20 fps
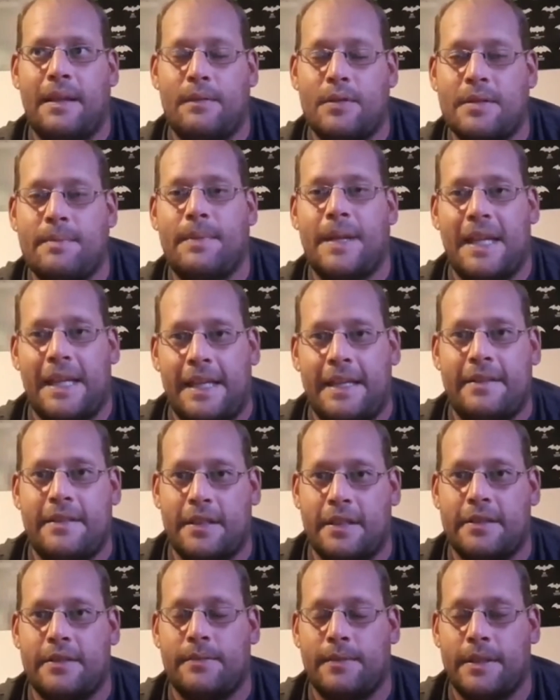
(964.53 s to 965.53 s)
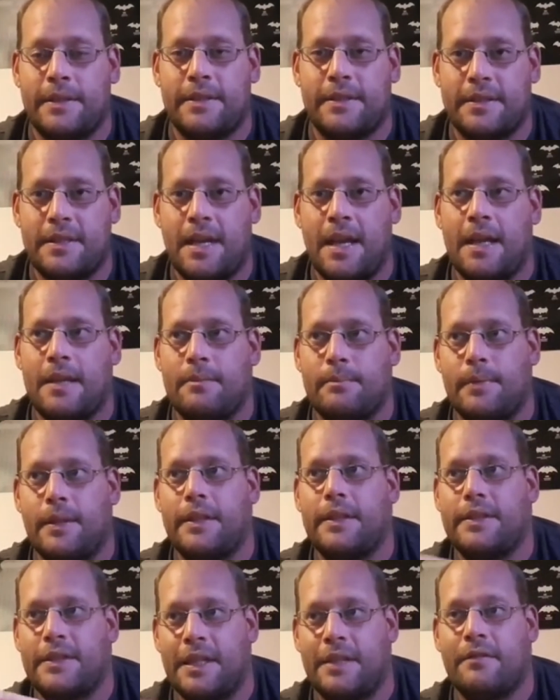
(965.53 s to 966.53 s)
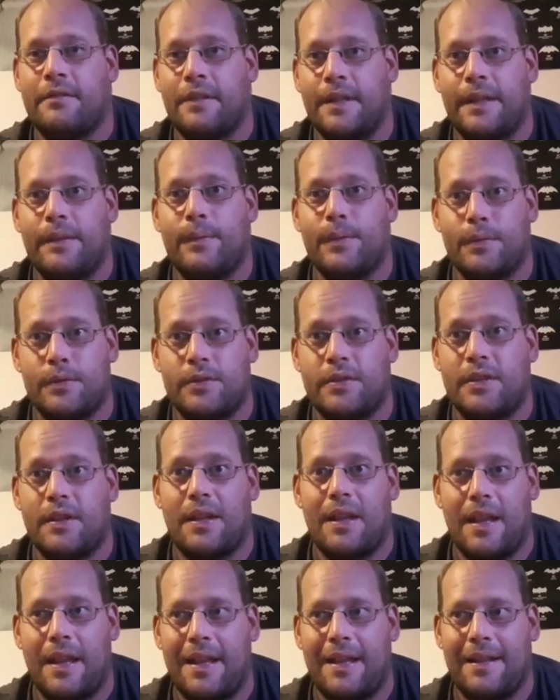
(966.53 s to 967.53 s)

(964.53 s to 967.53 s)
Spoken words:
it was a bit easier to understand, but generally it was.